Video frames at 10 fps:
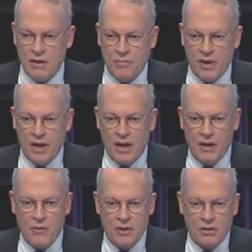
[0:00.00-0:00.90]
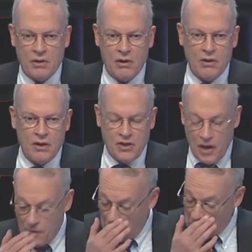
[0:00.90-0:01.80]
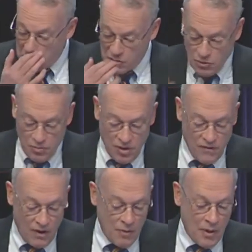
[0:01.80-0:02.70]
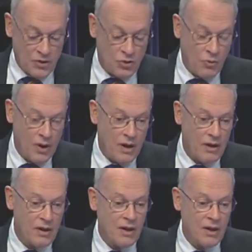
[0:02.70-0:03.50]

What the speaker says: But I would encourage everyone to be very much aware